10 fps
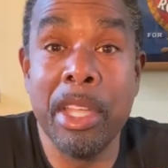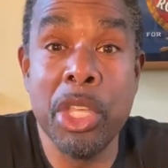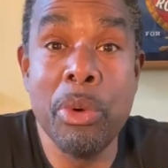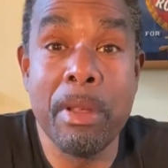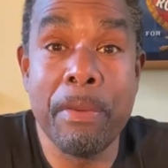
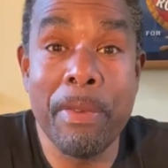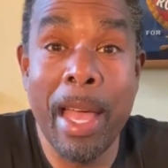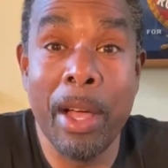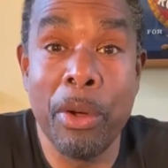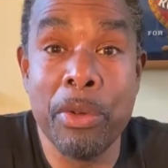you would have
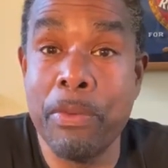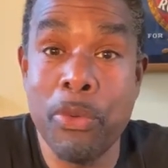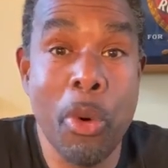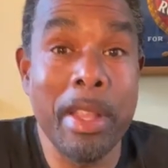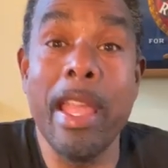found
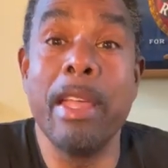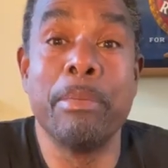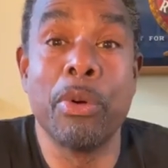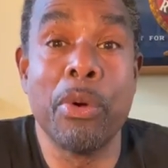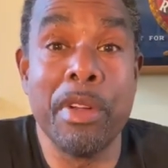48
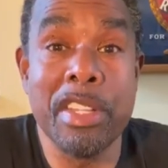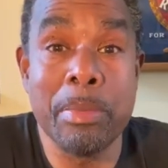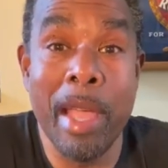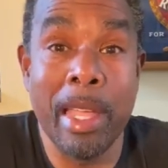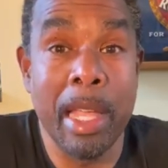breweries
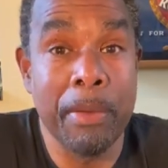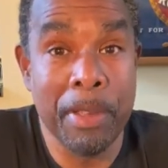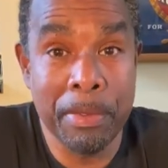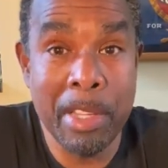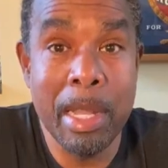making
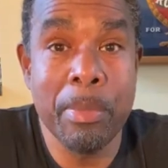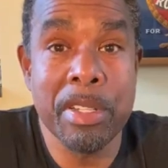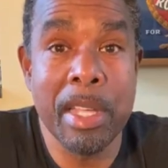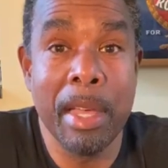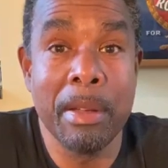
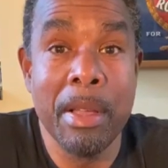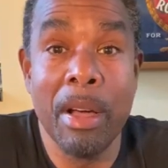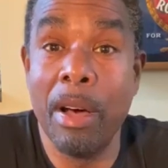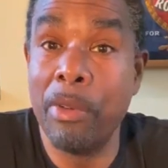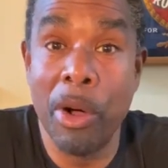15%
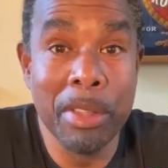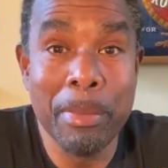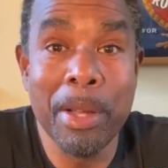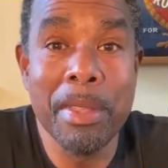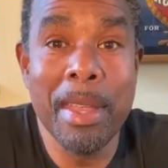of all the
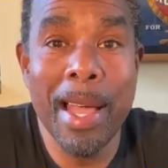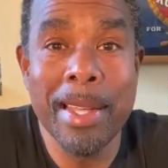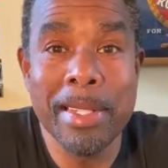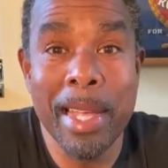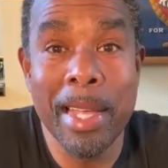beer in the
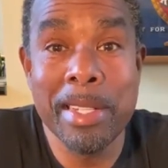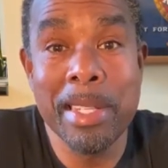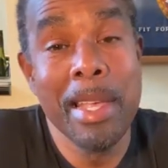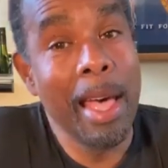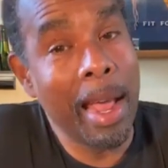United States,
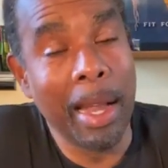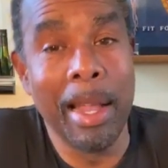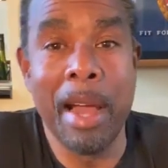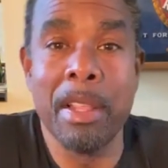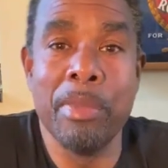and a
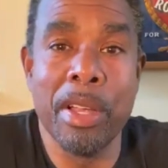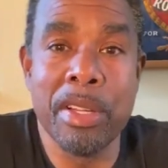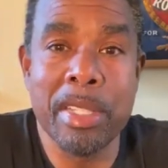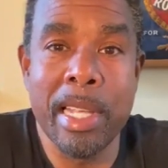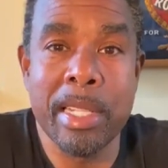lot of the
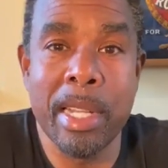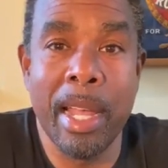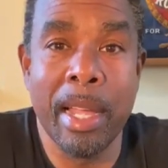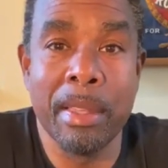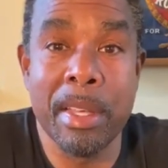beers tasted
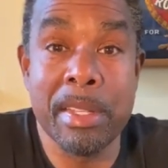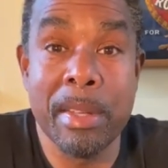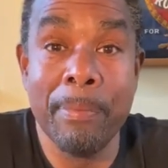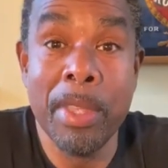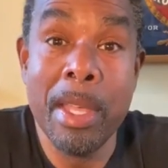like
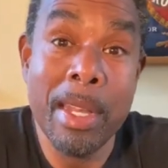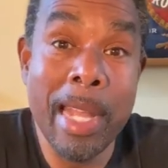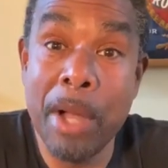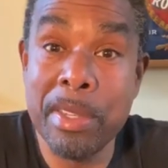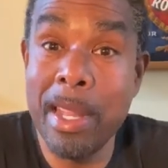this.
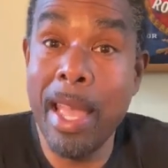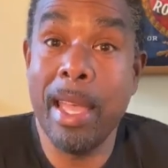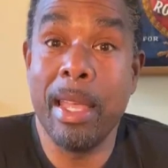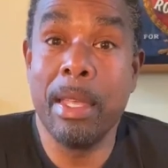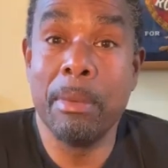Now
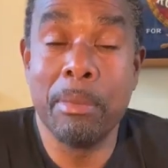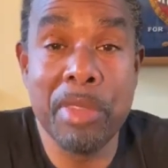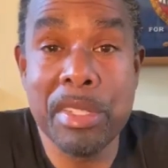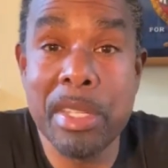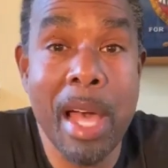today,
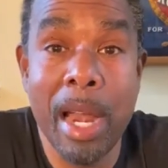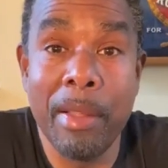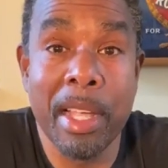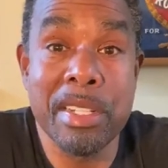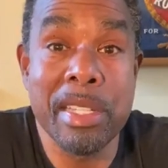this is kind of
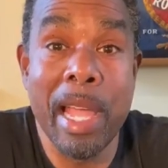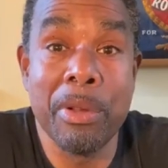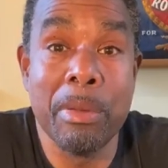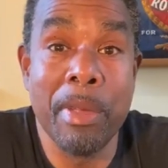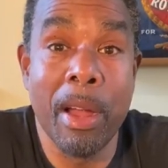like a
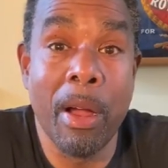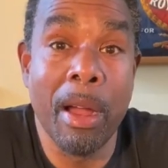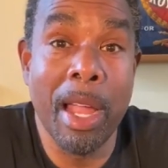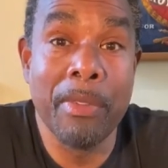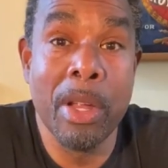standard beer
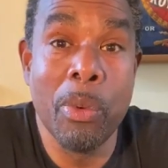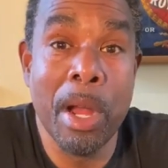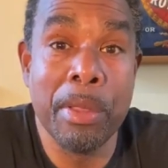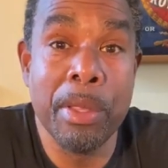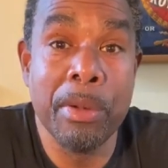
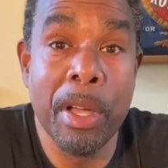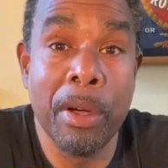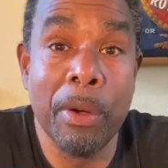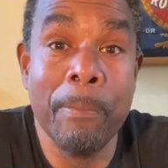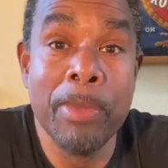everywhere that you
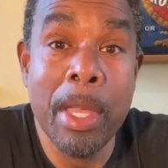go.